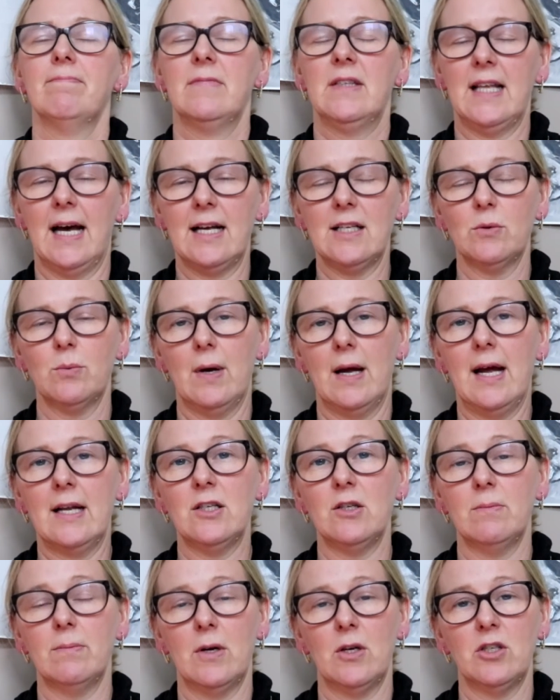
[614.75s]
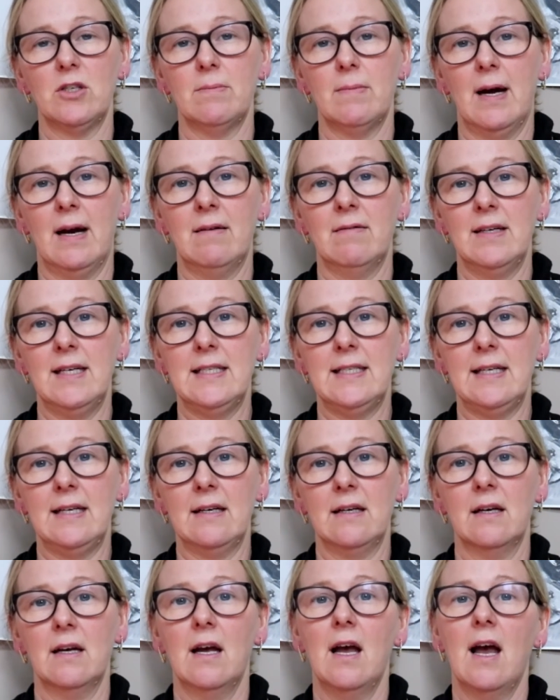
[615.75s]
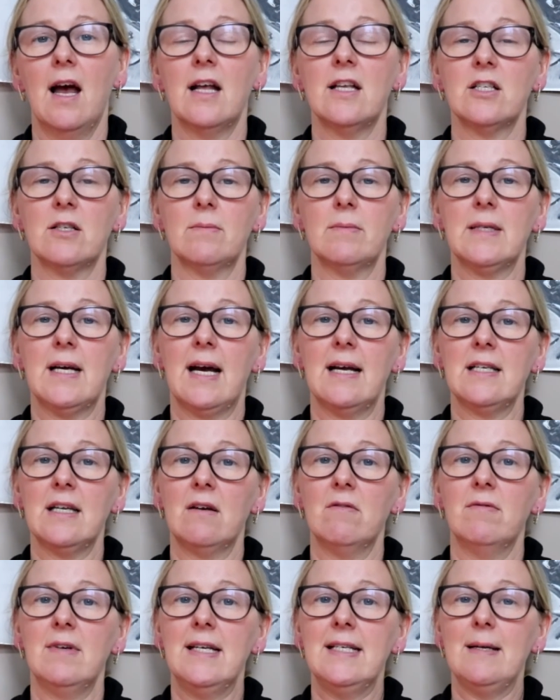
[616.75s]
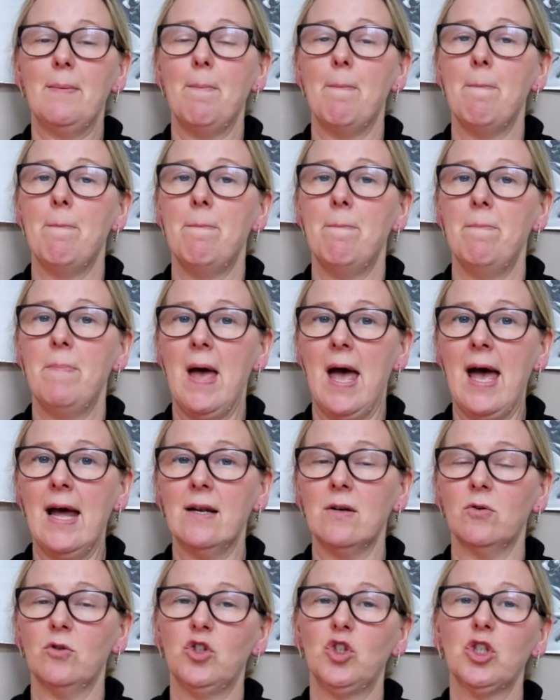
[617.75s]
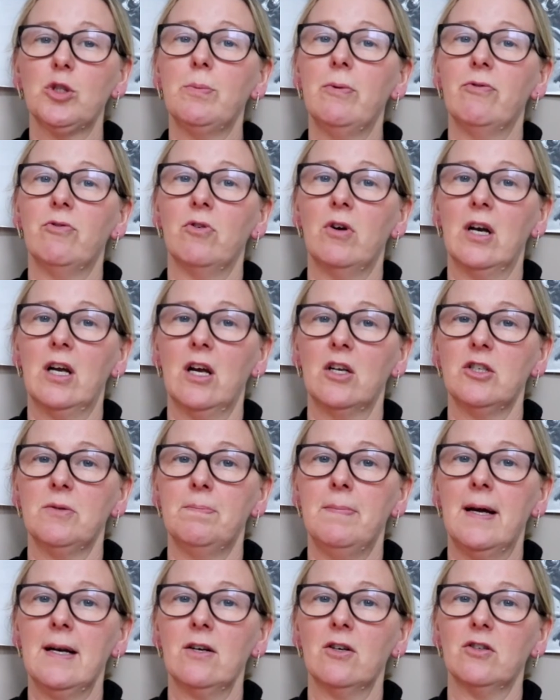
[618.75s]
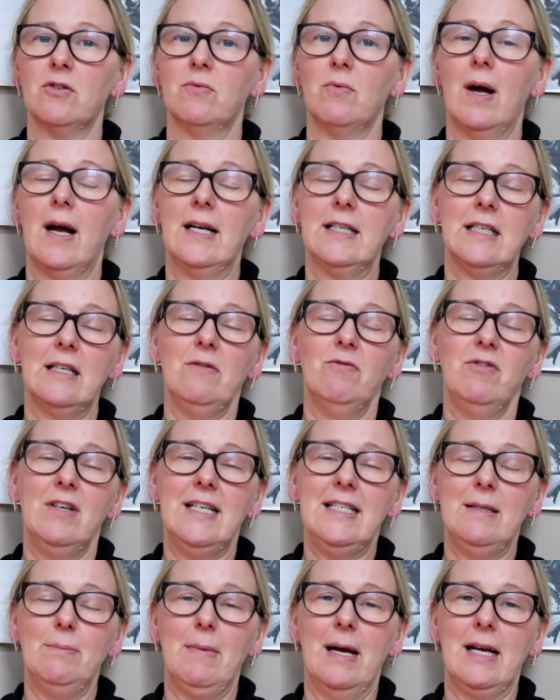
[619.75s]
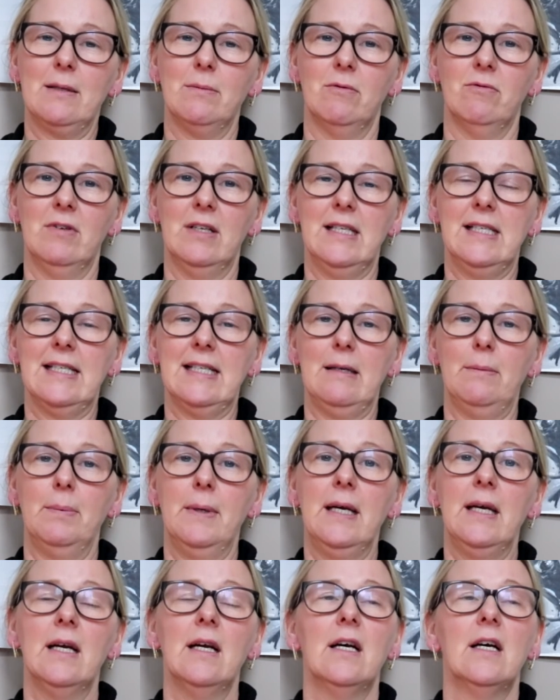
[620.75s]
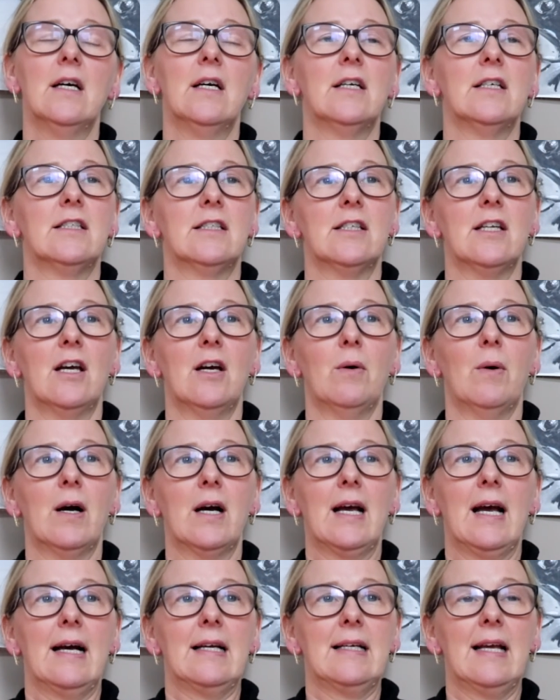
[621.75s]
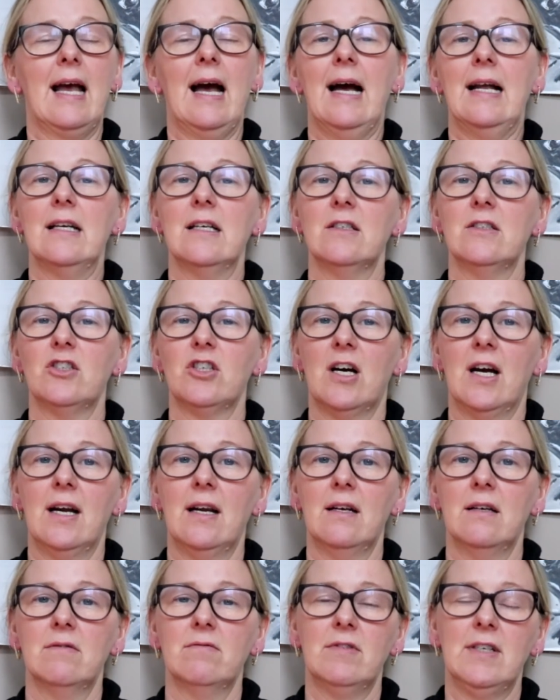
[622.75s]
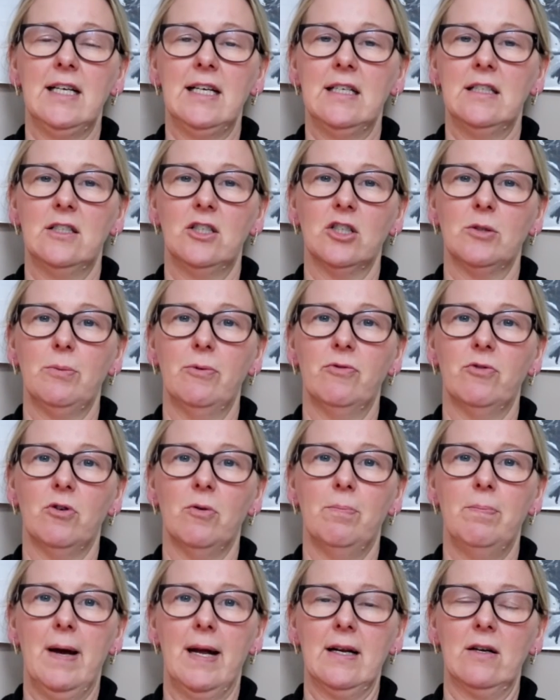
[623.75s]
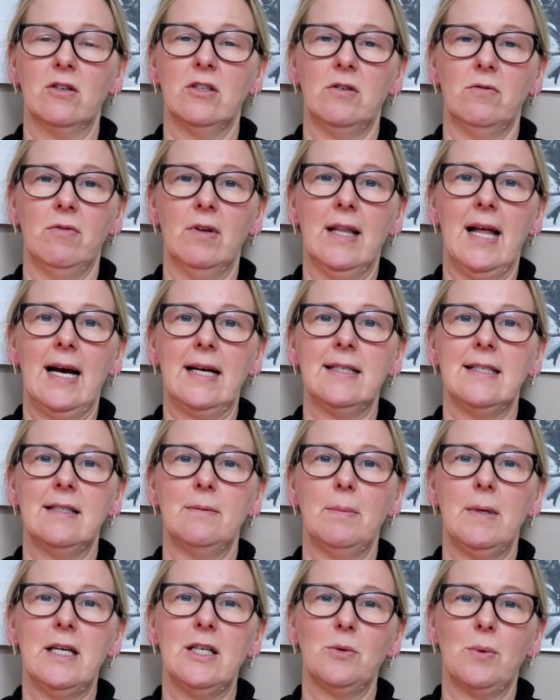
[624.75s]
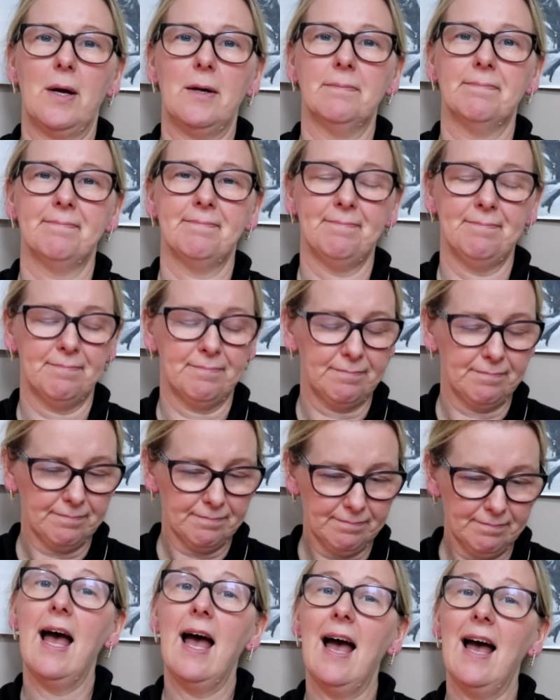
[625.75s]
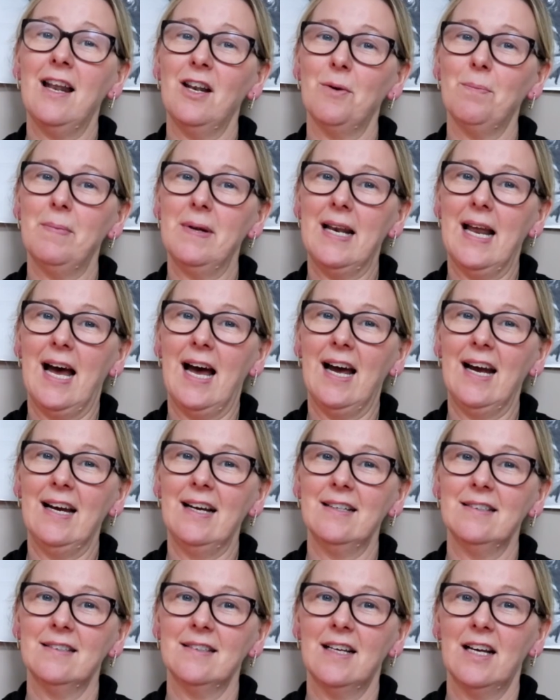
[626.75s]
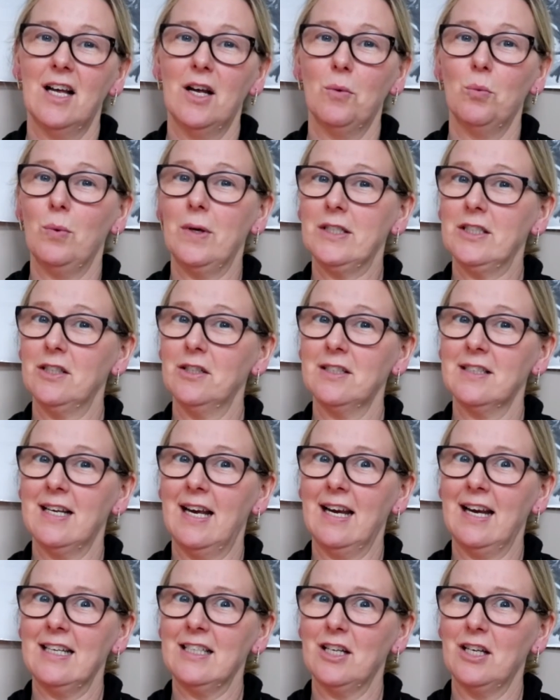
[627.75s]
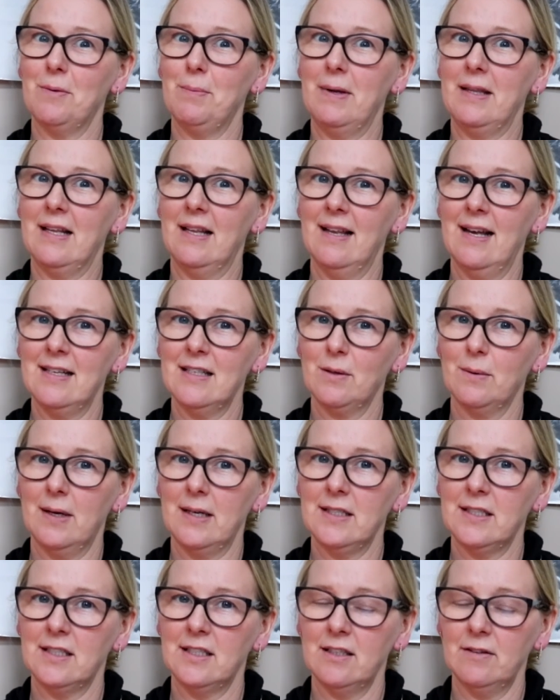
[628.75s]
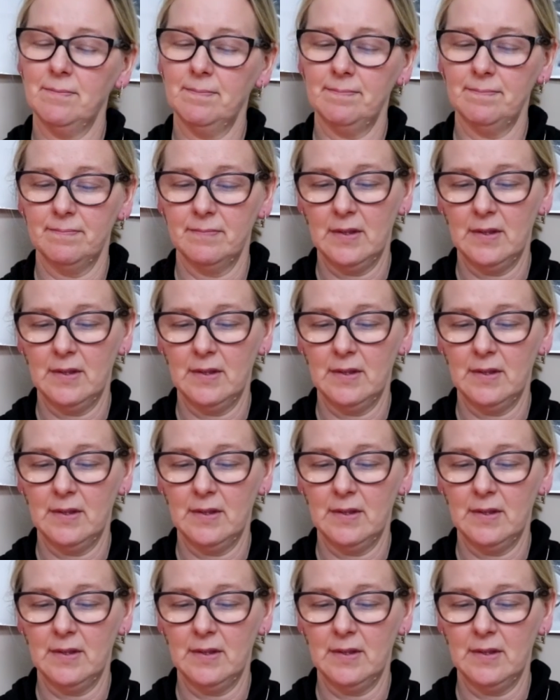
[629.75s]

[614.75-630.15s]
that's where I do most of my reading. And sometimes I read in bed or just before I go to bed, because actually reading makes me really sleepy, so I kind of try and read just before bed because it relaxes me as well. And number 9, which looks like it's going to be the last question: